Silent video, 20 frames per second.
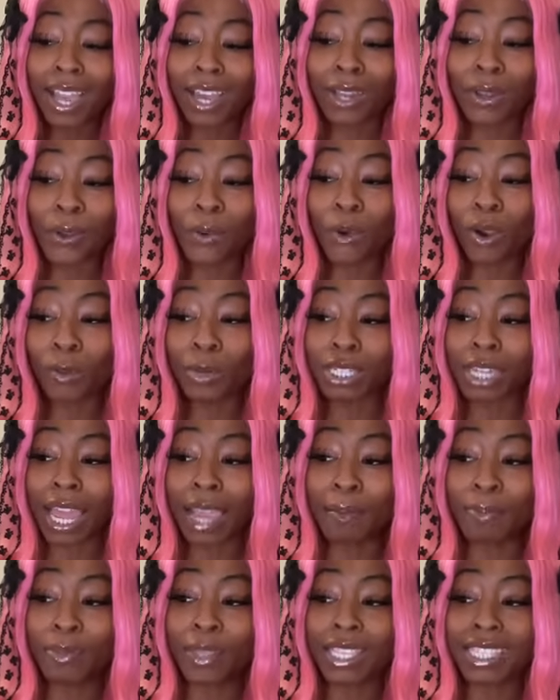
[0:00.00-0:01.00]
Lauren was
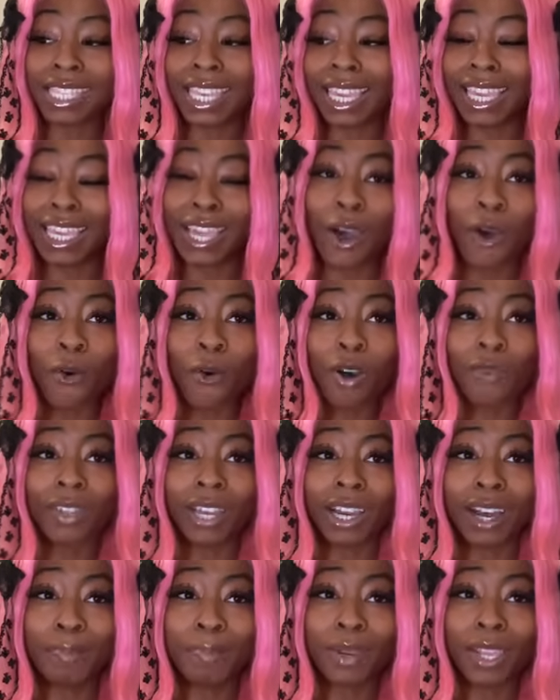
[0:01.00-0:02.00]
like the CEO of the
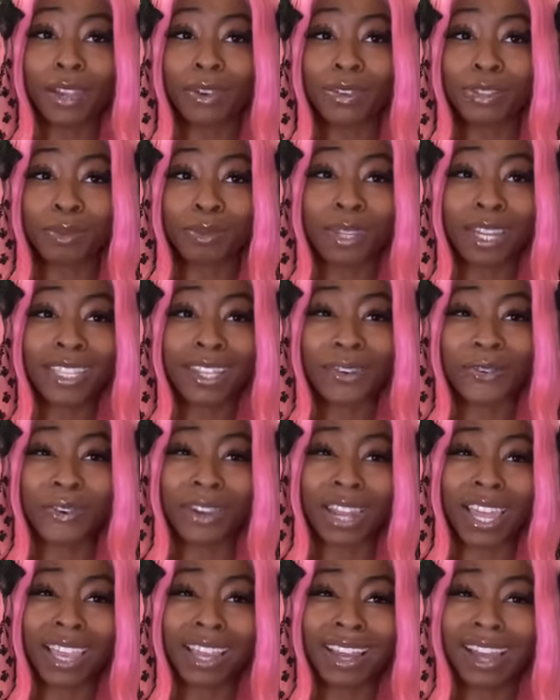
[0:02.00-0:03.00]
company or something like that. Or
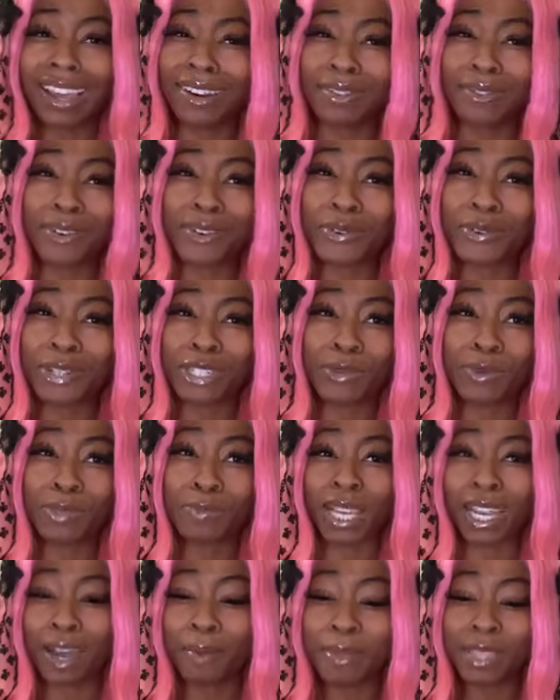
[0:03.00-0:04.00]
like, I don't know. Or she was
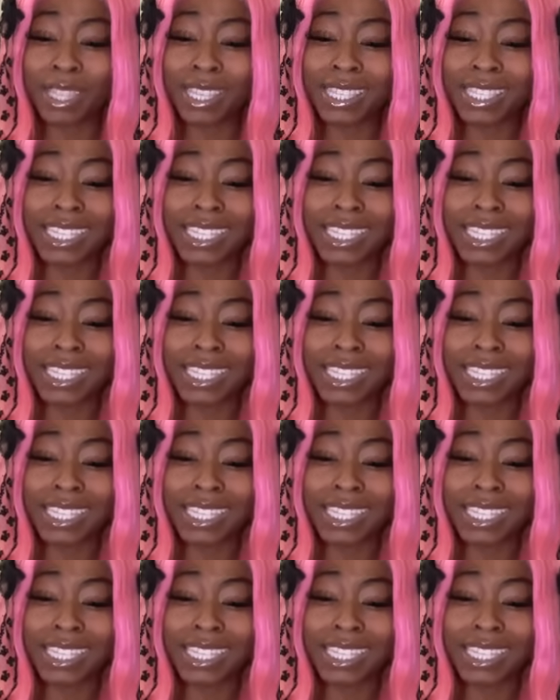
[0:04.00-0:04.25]
becoming this.